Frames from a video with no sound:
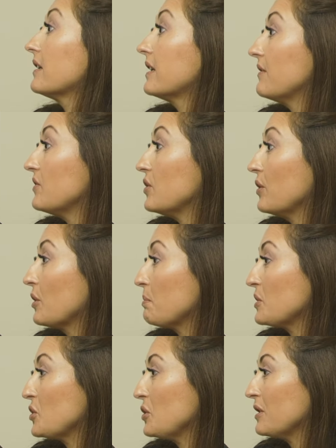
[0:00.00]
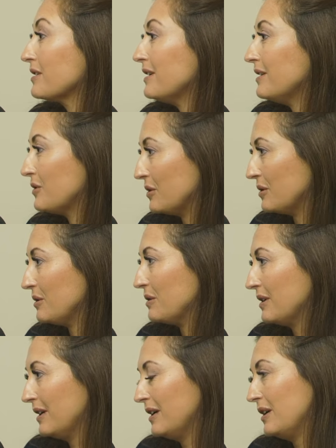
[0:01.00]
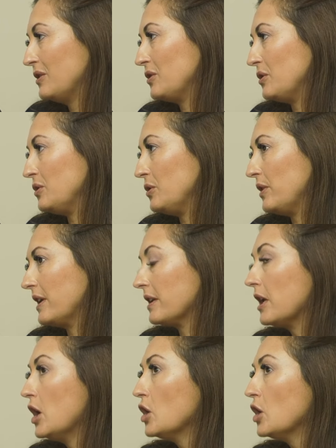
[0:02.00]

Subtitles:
gives you an opportunity to do that.